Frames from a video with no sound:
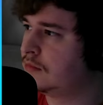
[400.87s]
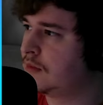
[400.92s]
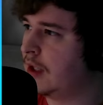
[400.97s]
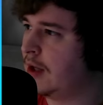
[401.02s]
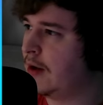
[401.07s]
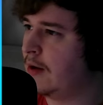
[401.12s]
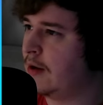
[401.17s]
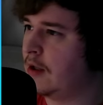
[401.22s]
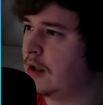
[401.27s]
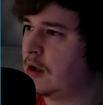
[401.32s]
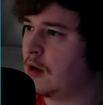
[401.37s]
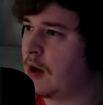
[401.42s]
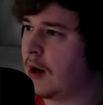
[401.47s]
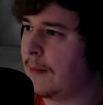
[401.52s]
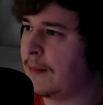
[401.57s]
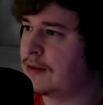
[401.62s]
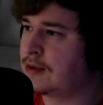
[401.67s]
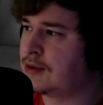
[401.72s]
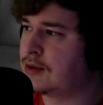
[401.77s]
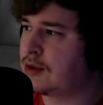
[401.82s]
Now I can go
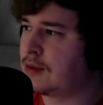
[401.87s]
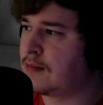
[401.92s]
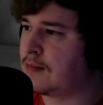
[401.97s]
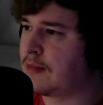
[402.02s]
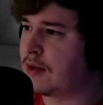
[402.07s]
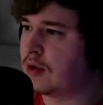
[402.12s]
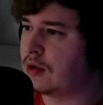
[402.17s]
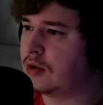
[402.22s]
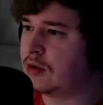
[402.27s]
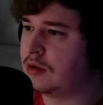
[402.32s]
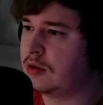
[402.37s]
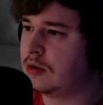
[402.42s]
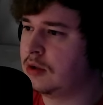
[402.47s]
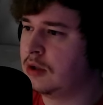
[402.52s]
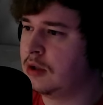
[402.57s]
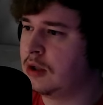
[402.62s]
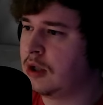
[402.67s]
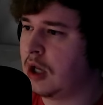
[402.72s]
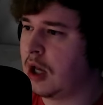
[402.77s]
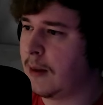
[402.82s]
up into the middle,
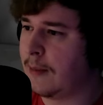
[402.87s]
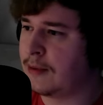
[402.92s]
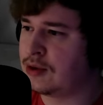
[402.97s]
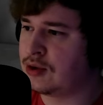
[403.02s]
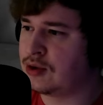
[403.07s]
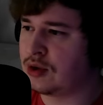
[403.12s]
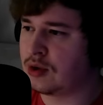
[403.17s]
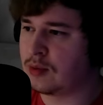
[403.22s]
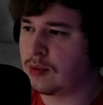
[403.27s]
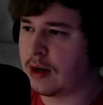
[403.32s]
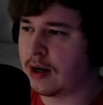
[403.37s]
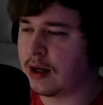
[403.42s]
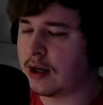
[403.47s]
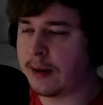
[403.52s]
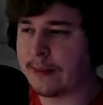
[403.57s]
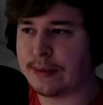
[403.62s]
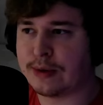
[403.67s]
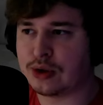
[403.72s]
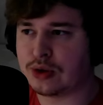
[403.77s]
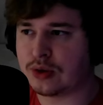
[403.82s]
up into the right,
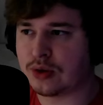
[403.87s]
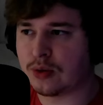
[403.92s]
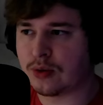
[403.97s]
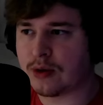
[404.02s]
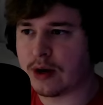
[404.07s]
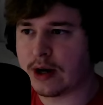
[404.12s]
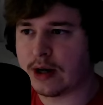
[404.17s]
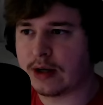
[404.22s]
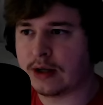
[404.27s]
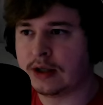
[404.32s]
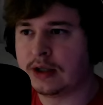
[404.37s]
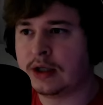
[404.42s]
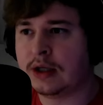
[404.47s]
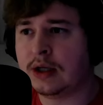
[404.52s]
up into the right.